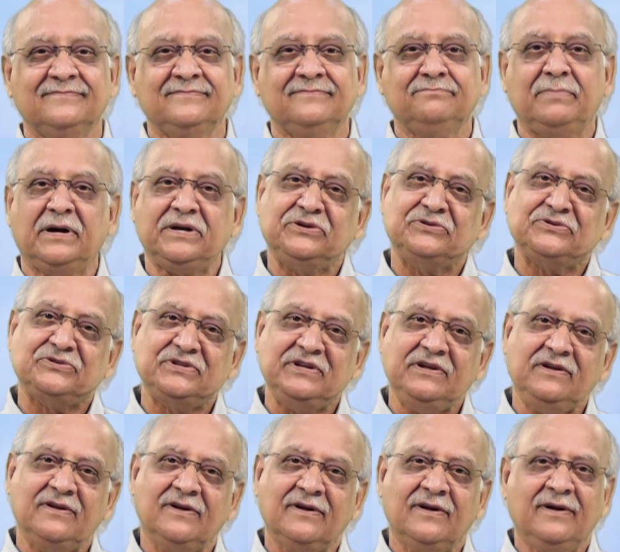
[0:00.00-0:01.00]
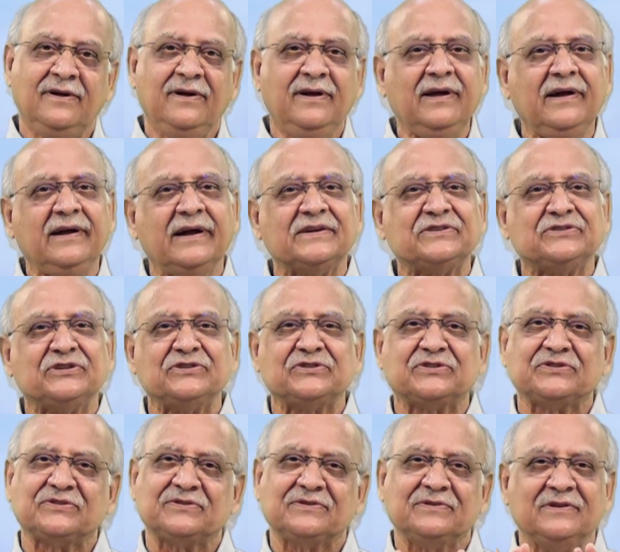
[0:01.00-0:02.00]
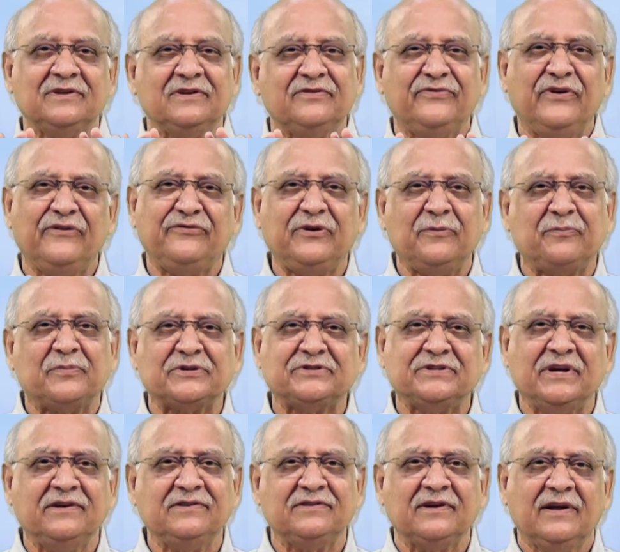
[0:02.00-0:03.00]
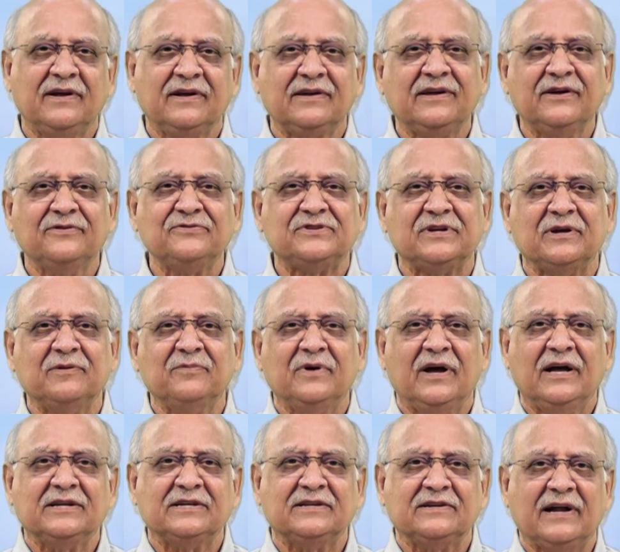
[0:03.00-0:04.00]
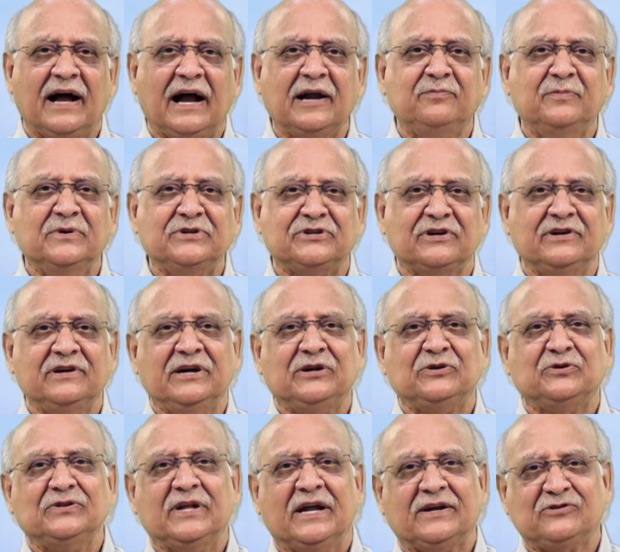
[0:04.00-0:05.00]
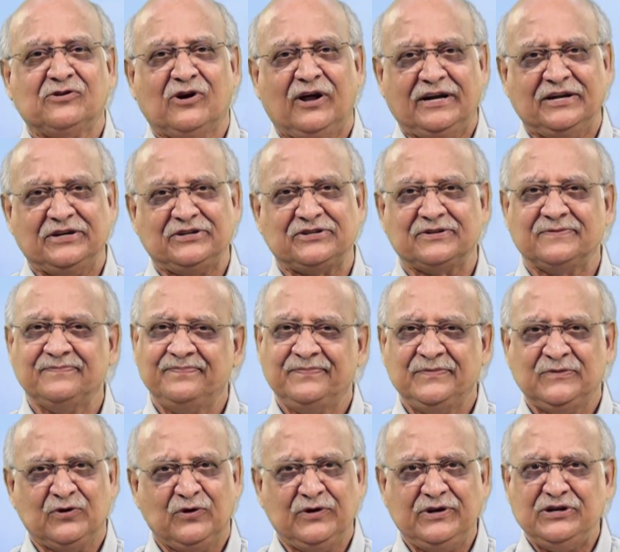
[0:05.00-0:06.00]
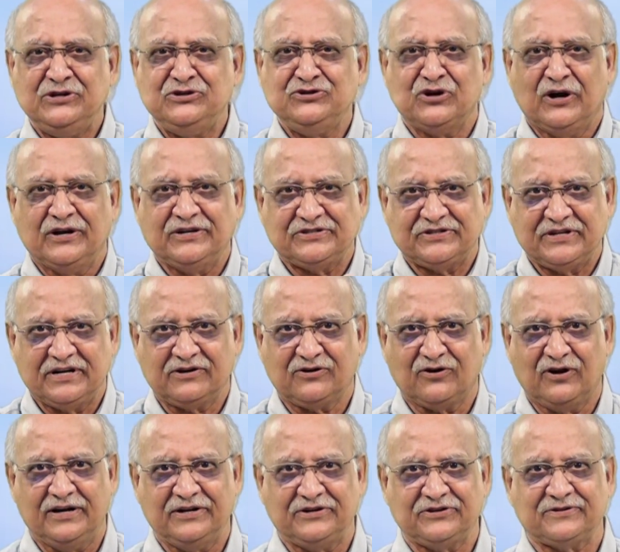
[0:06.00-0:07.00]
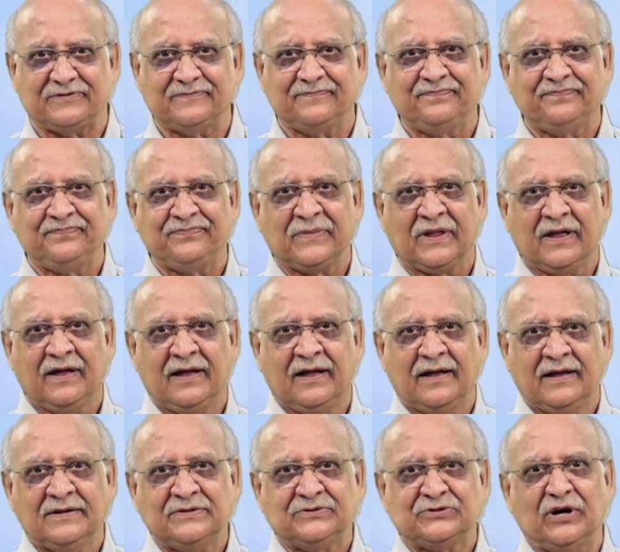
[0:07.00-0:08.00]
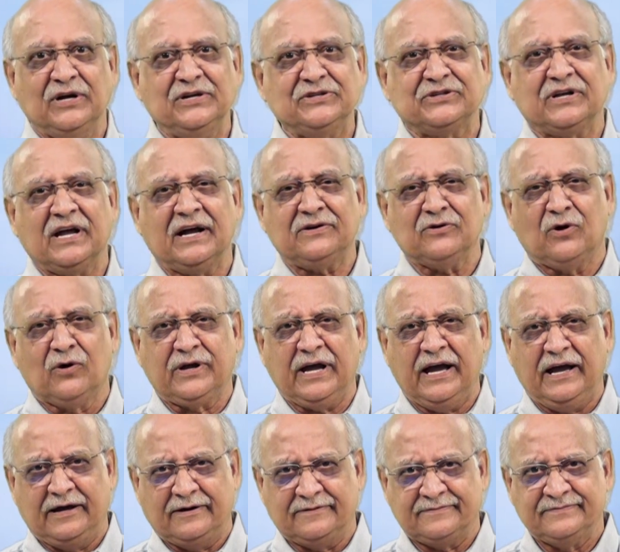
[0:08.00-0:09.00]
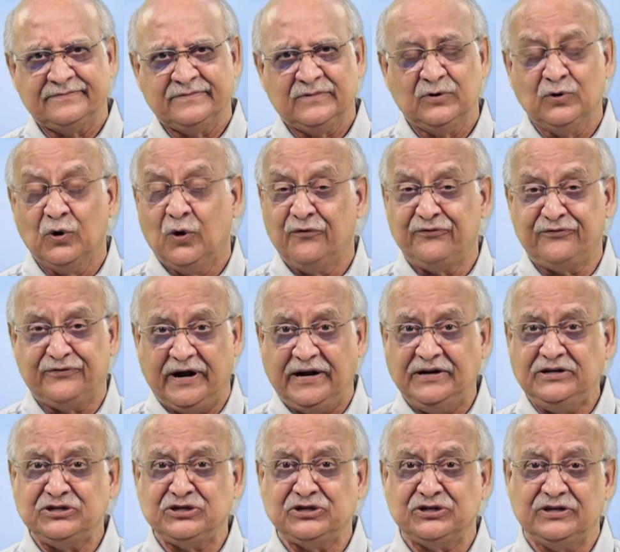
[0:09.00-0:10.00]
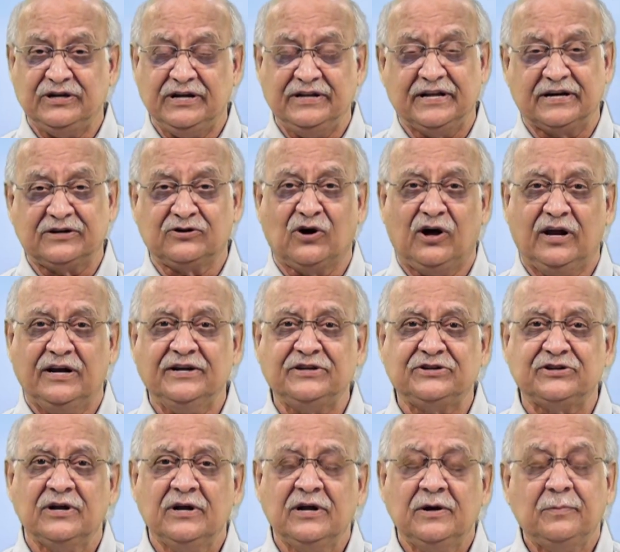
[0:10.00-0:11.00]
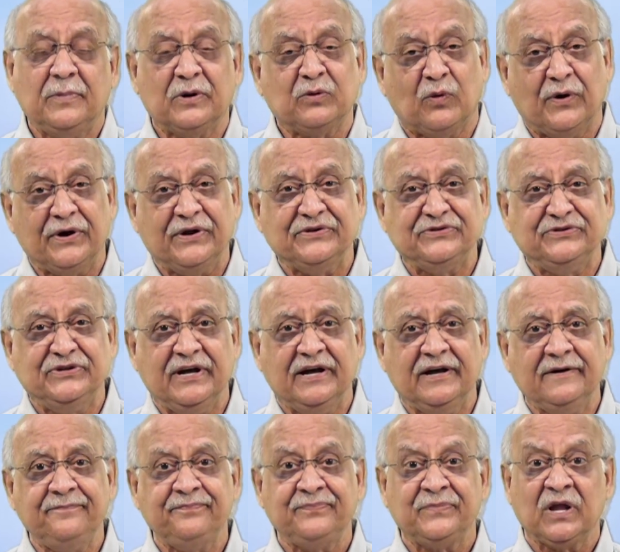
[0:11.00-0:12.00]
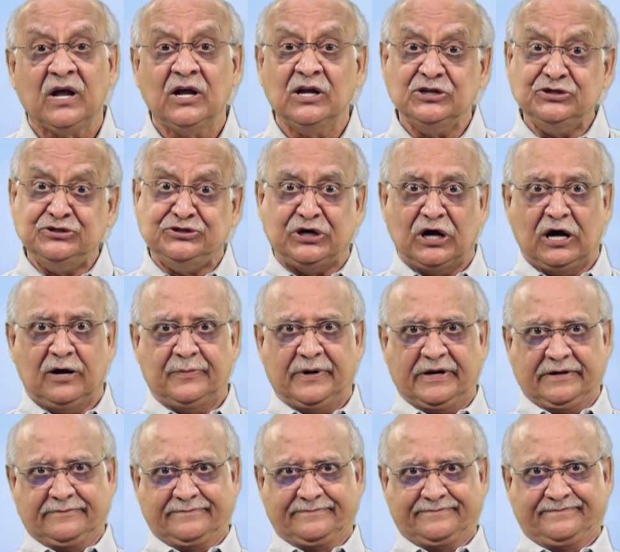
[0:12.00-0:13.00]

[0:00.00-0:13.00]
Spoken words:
But you see, he gets his 50%, gives him admission into that college. So he joins that college. So he's get, okay, no French in that college, but what is there? German.